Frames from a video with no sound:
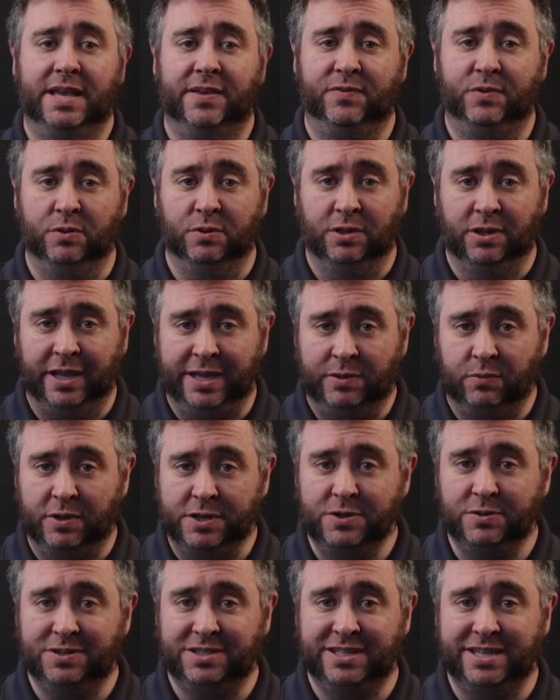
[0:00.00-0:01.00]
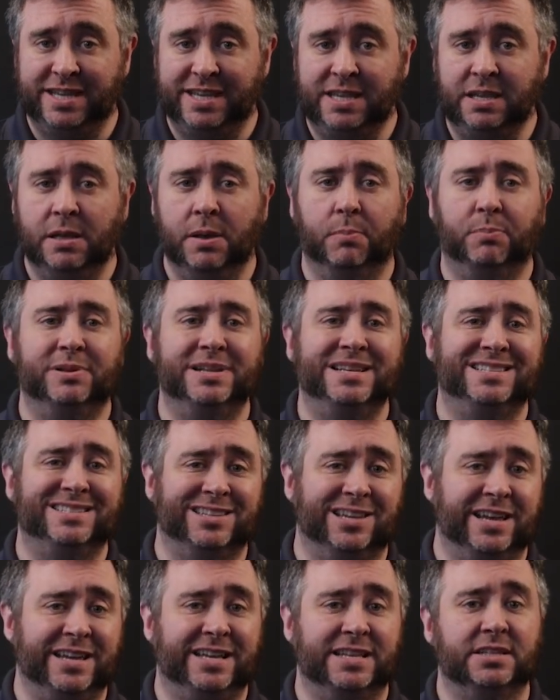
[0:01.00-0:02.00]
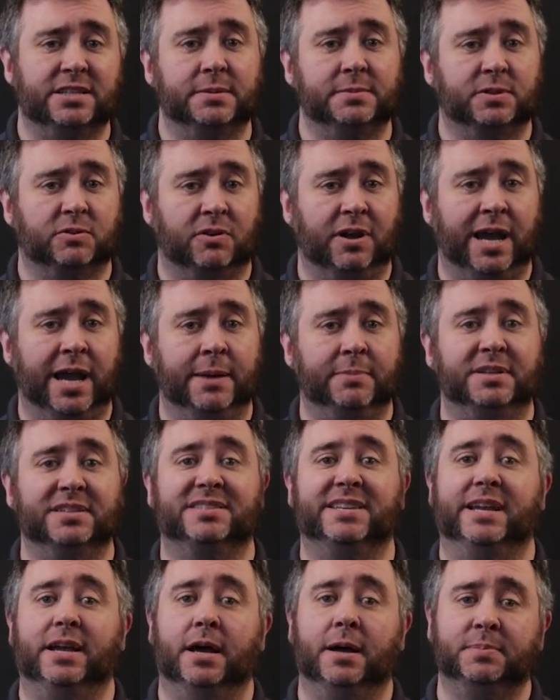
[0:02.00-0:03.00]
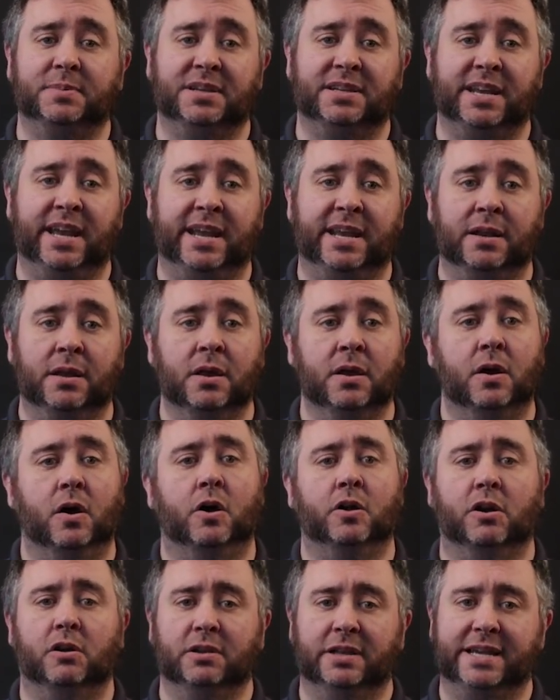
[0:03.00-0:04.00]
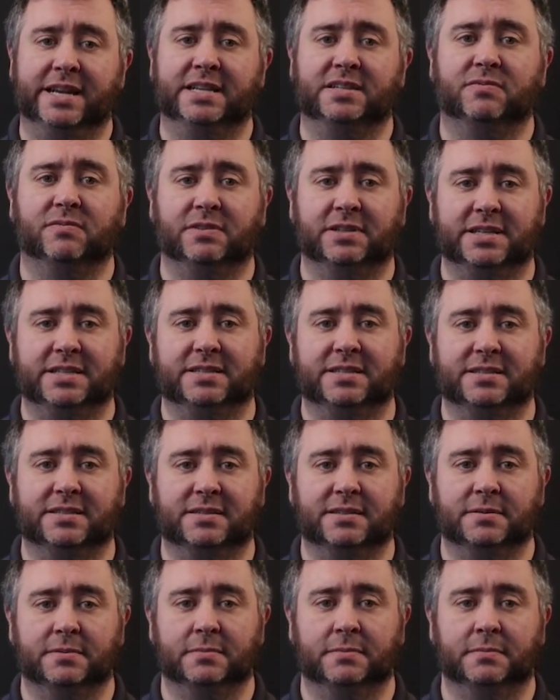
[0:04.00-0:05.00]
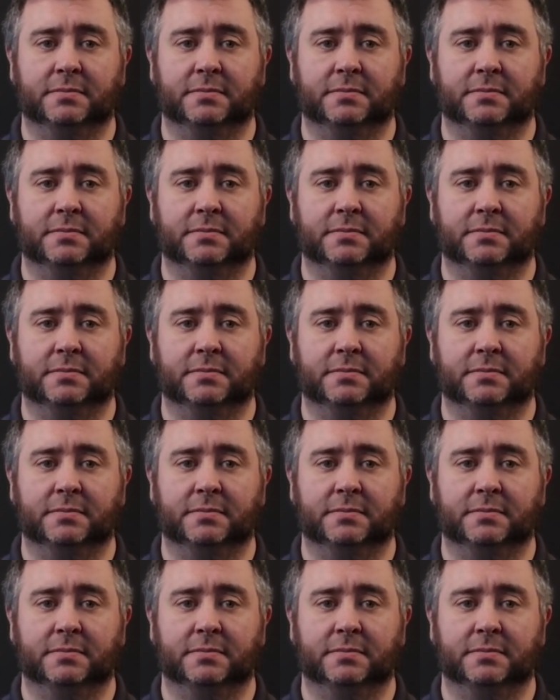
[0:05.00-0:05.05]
If you like what you see, please like and subscribe to stay up to date on our latest releases.